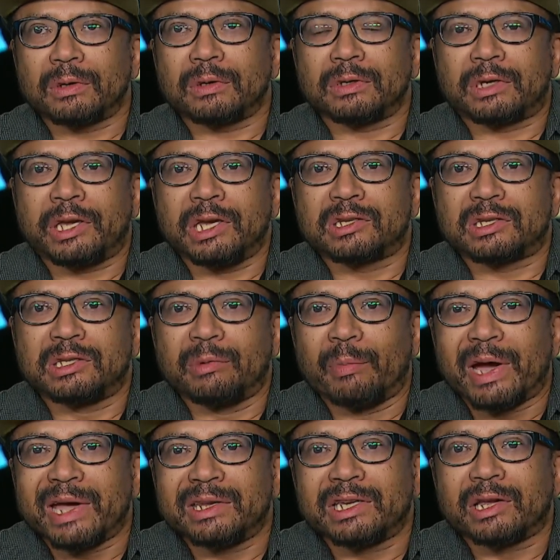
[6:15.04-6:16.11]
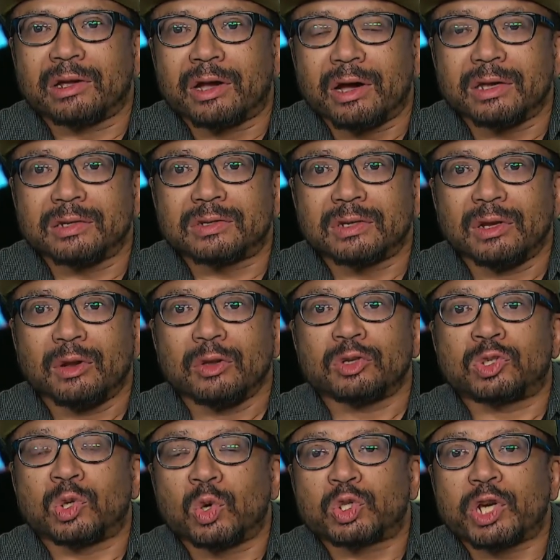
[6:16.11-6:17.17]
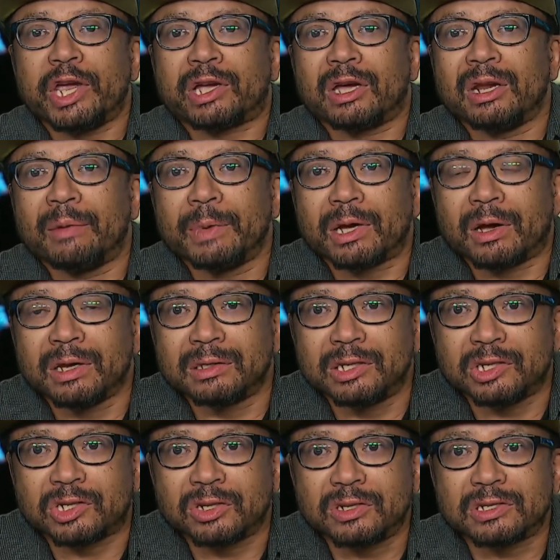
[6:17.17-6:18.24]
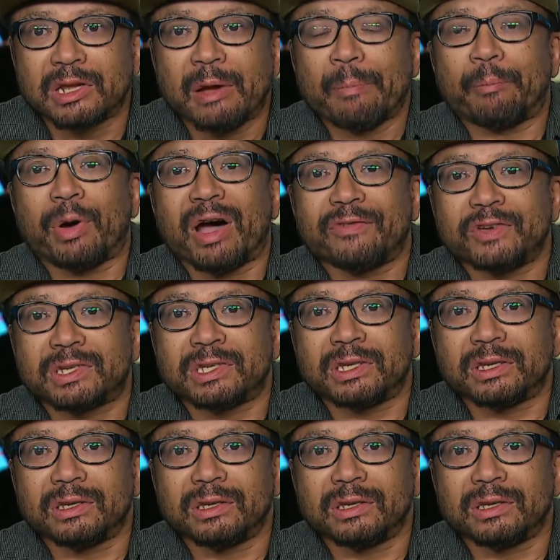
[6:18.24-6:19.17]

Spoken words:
kids demanding guns? Socioeconomic conditions, poverty.